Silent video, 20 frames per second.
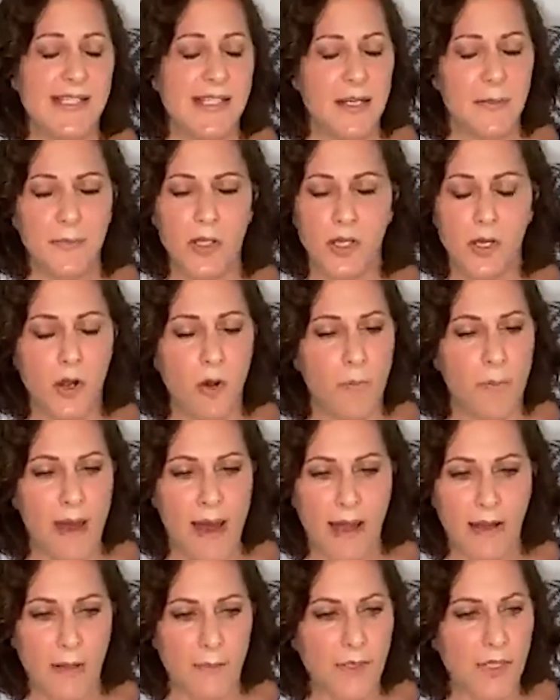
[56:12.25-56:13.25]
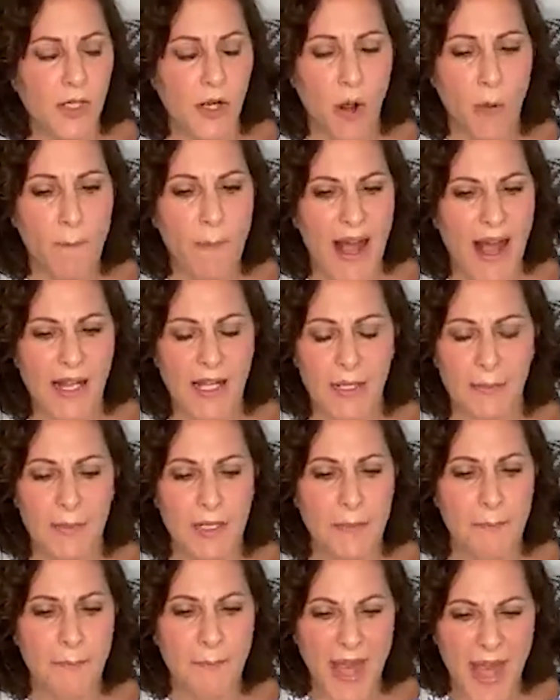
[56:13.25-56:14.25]
He said, I'm going to go back. I'm going to go back
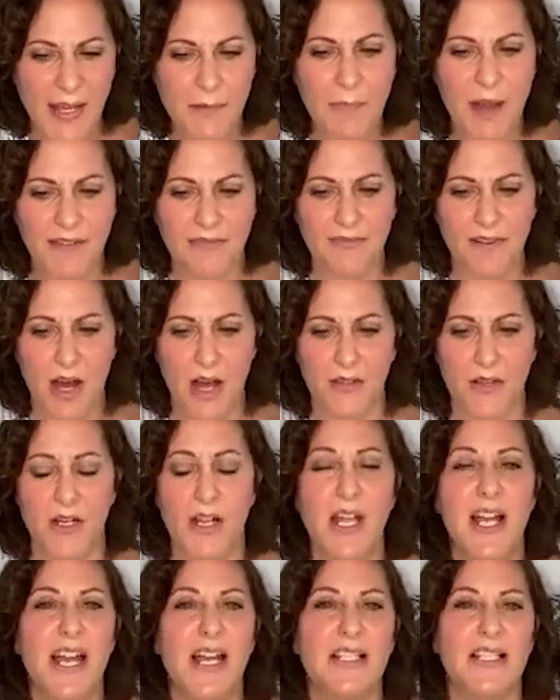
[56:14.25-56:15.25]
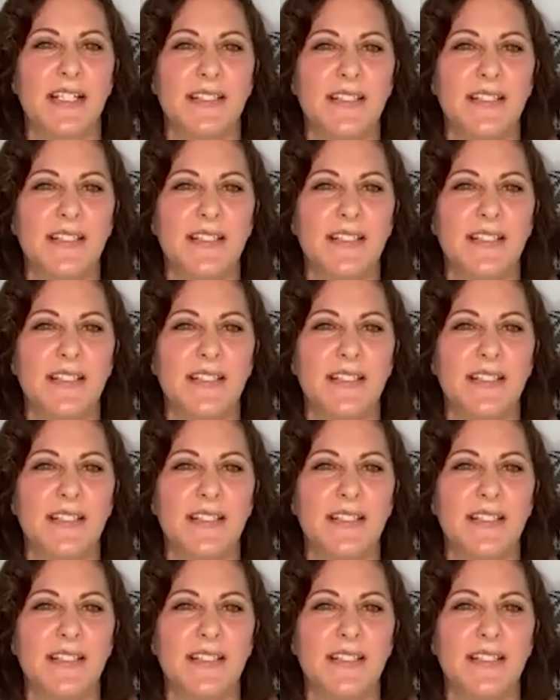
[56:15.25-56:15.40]
and I'm going to beg my father